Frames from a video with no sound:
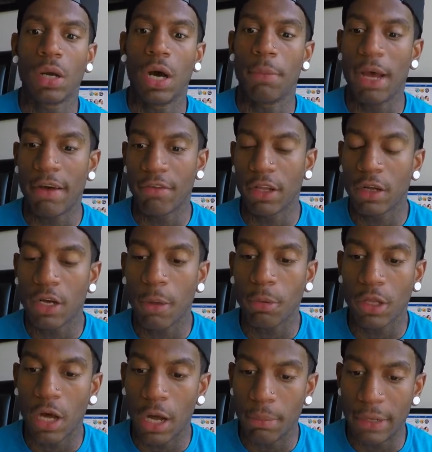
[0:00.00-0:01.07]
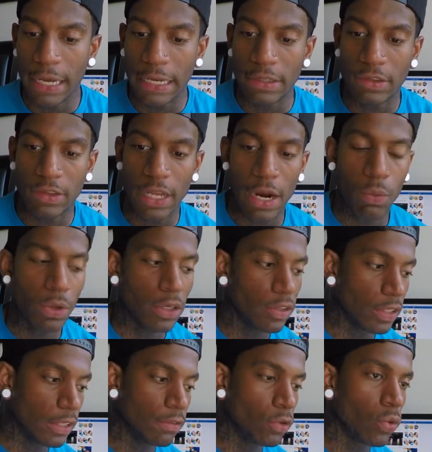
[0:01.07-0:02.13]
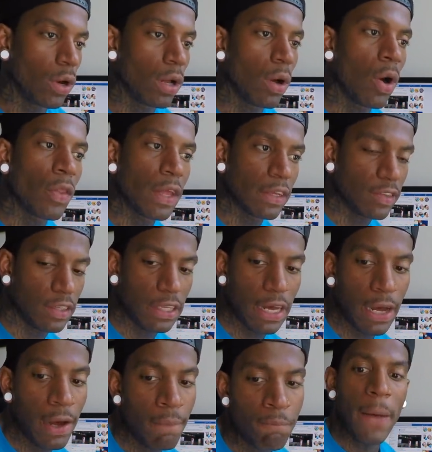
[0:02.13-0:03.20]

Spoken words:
I have a couple of updates that I wanted to give you all on the STI.